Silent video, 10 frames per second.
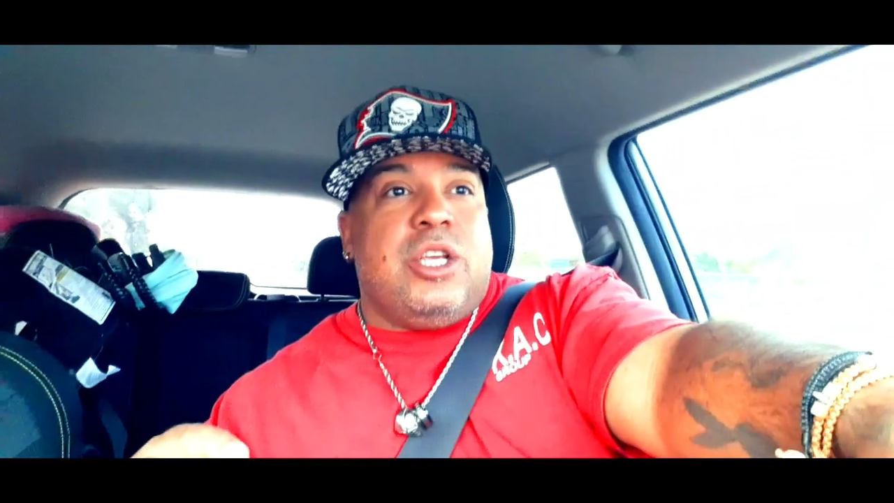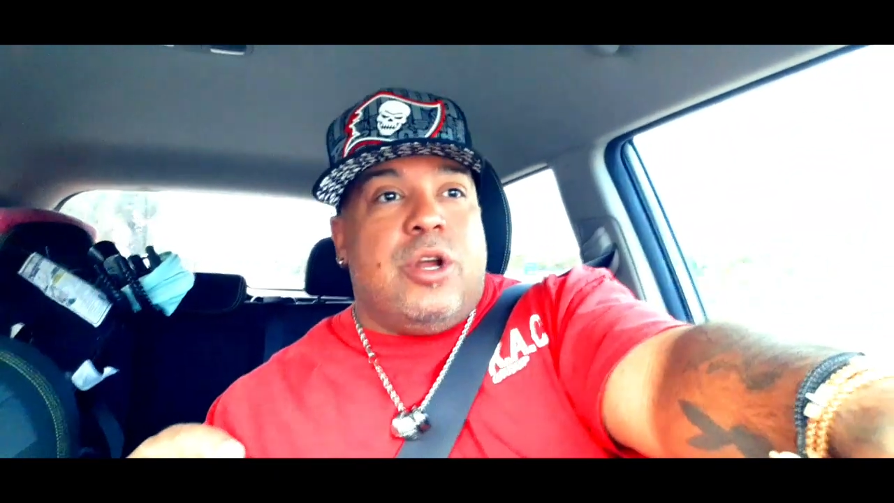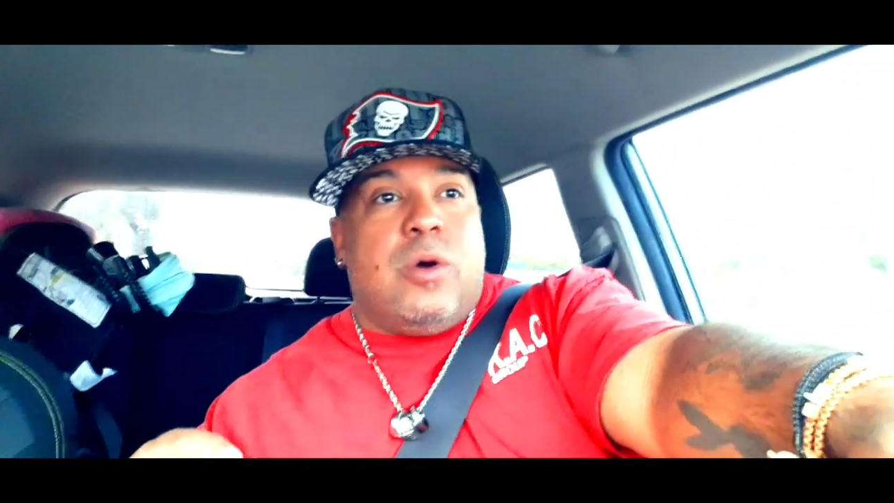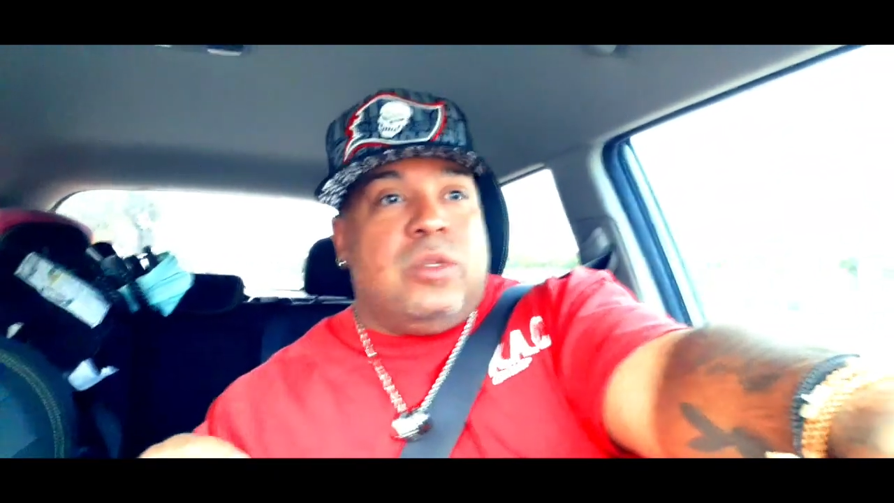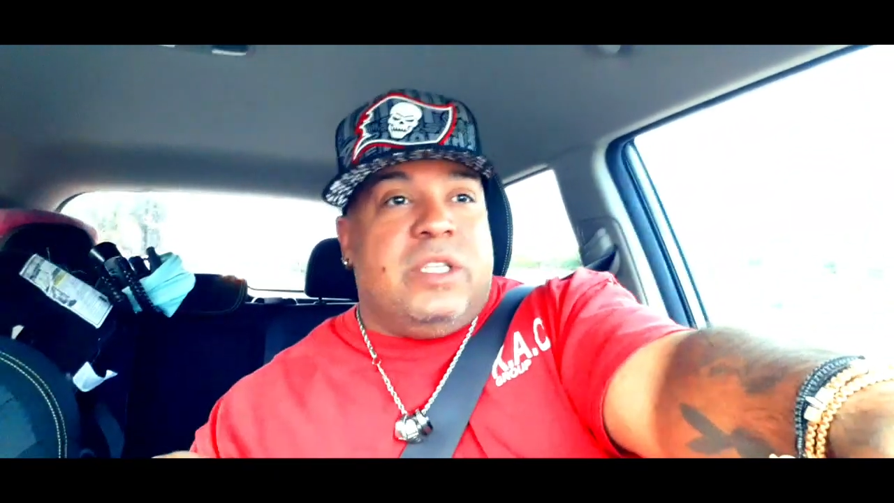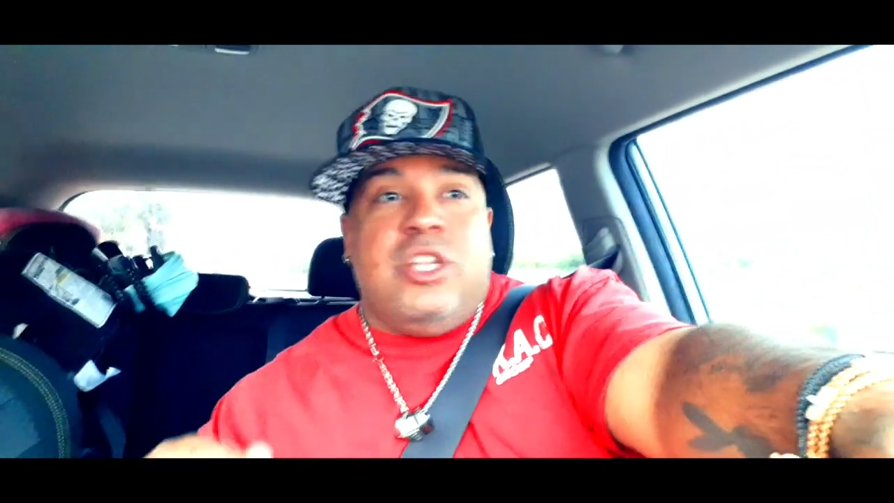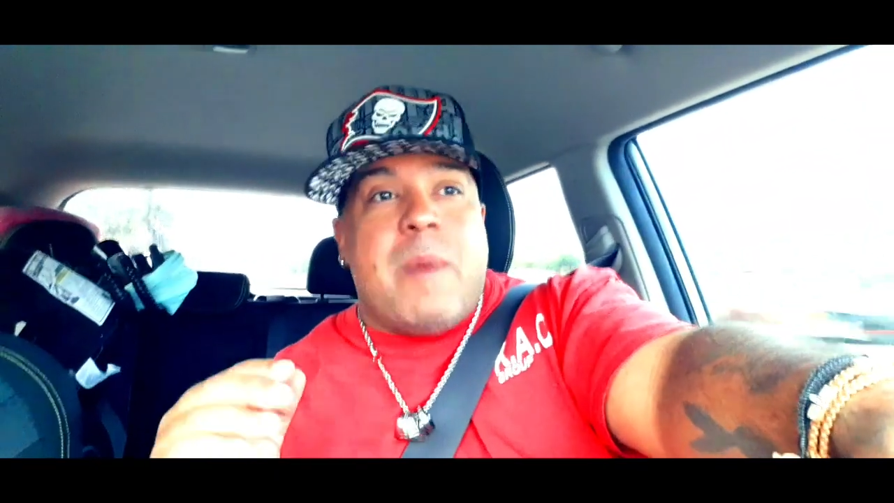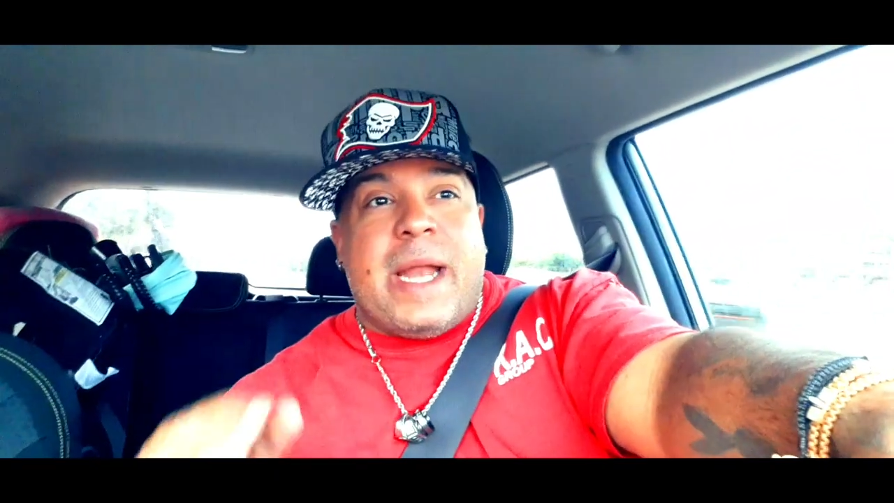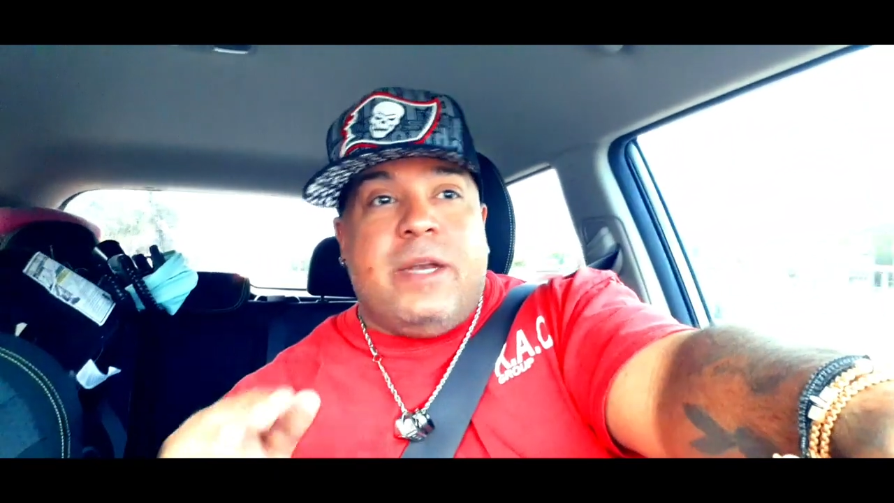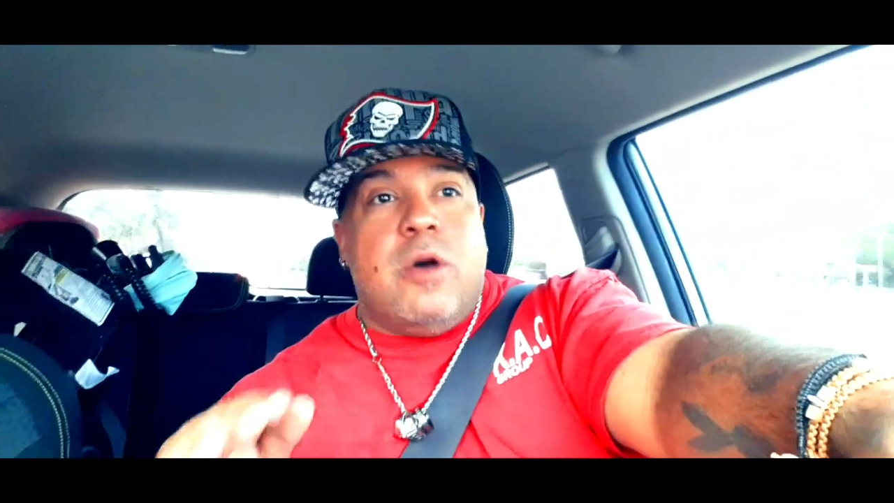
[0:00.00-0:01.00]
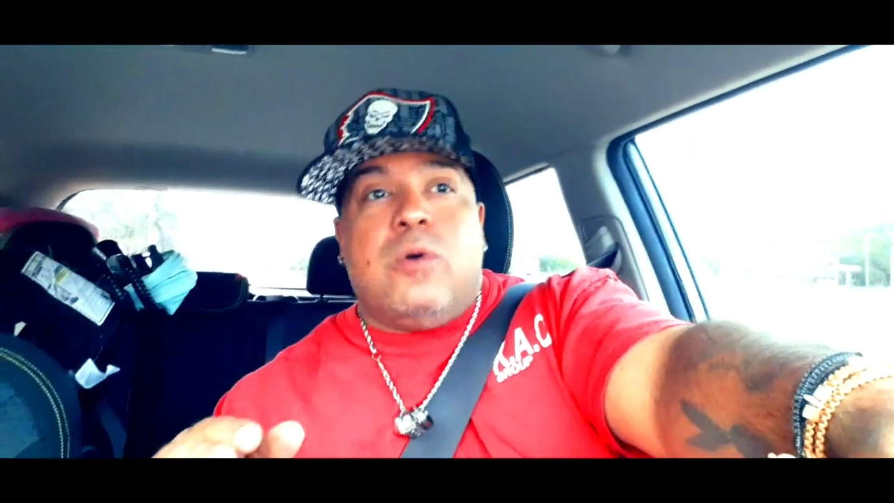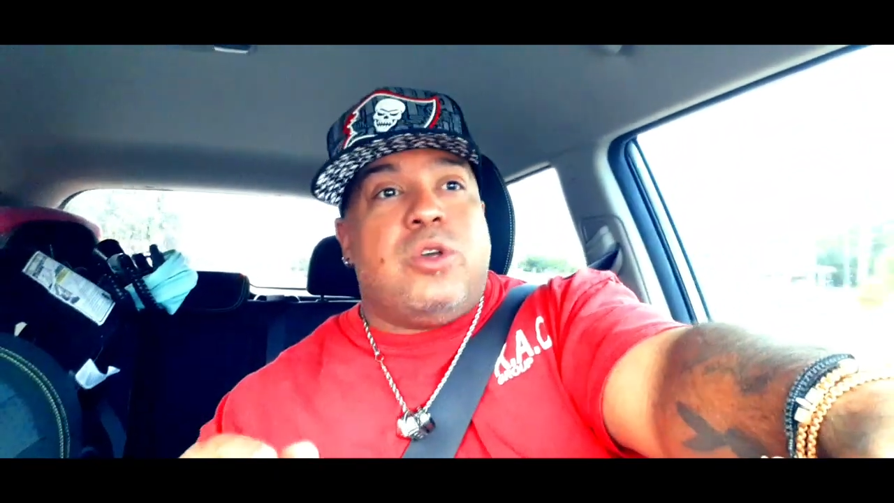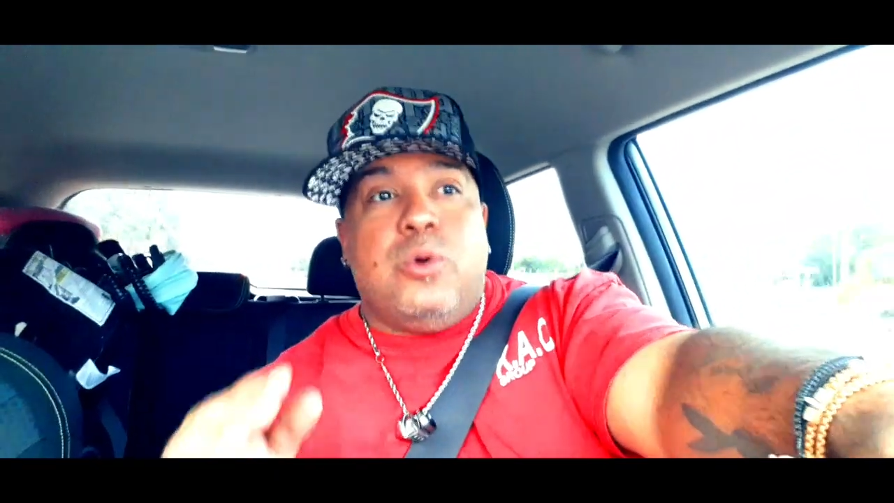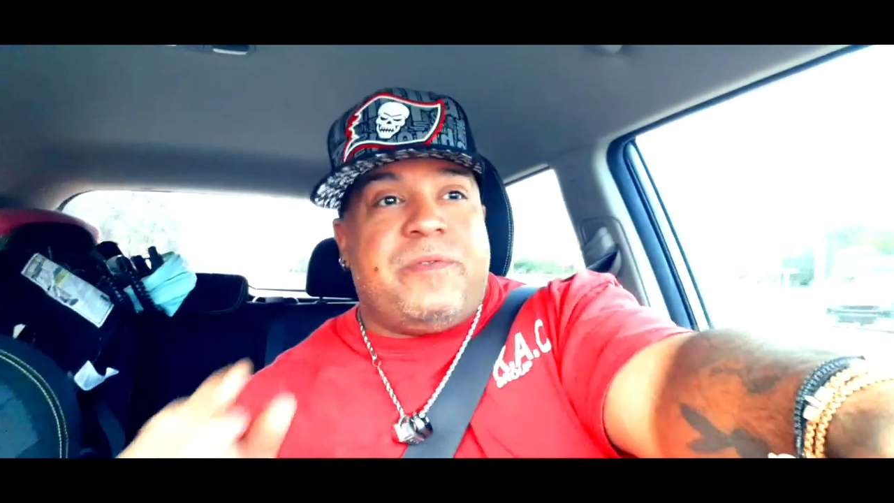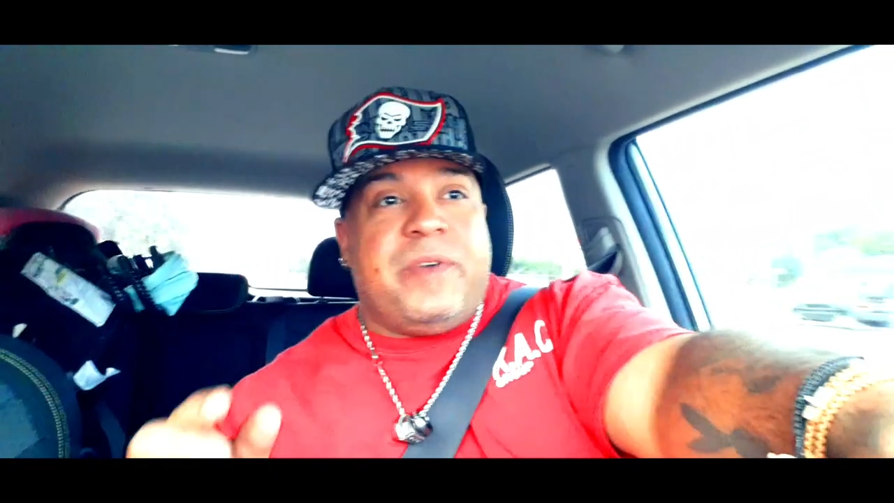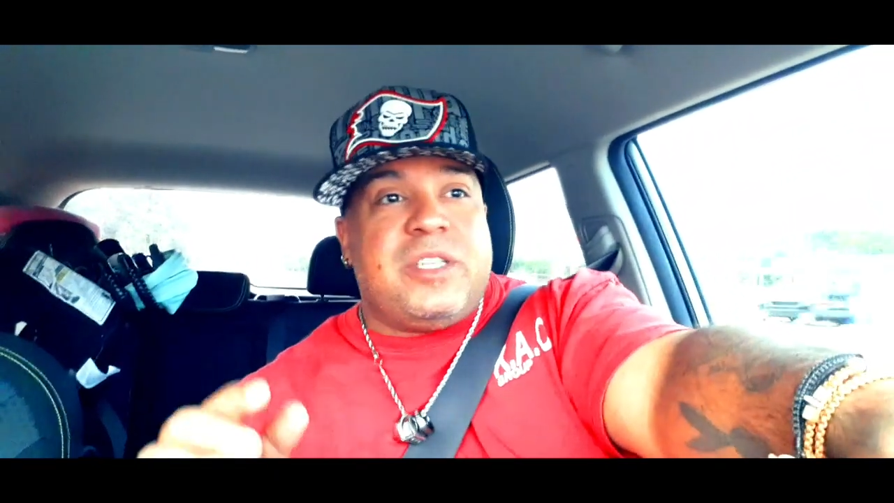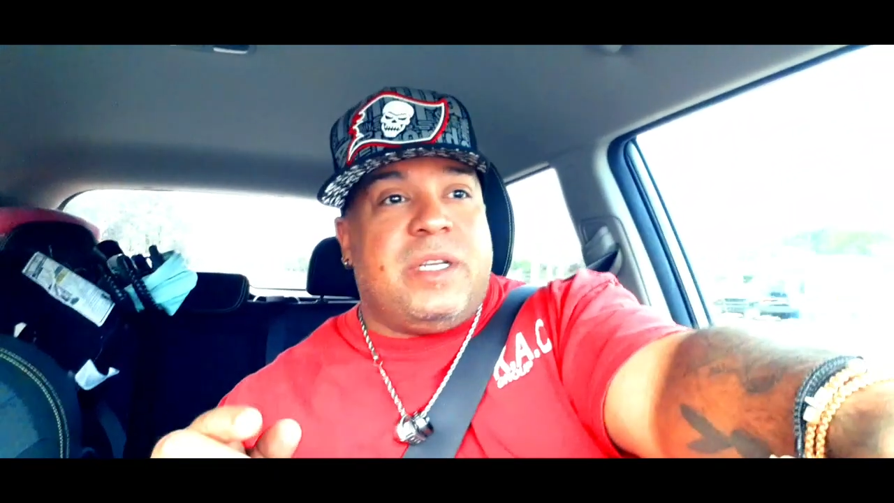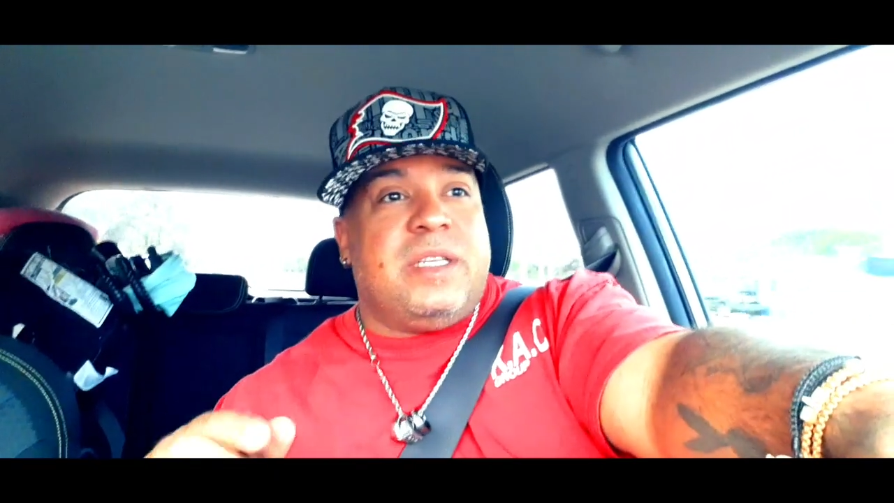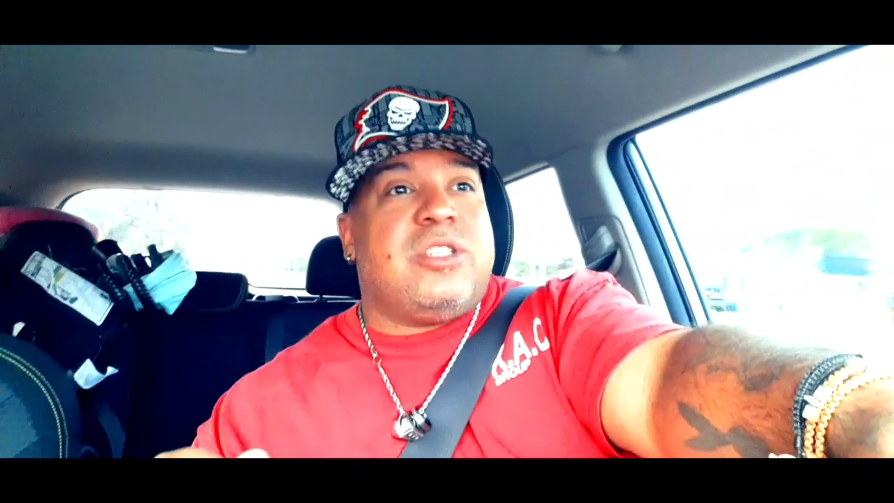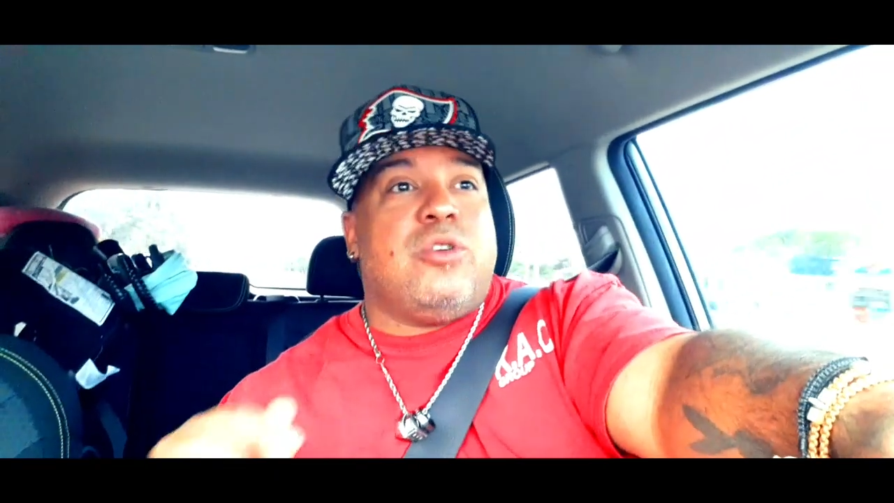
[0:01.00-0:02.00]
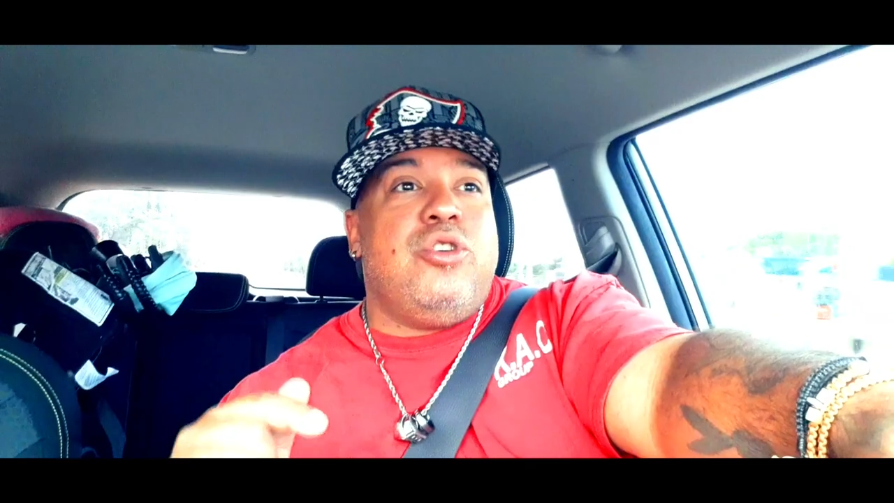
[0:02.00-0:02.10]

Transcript: you know, nobody knows whose fish it is.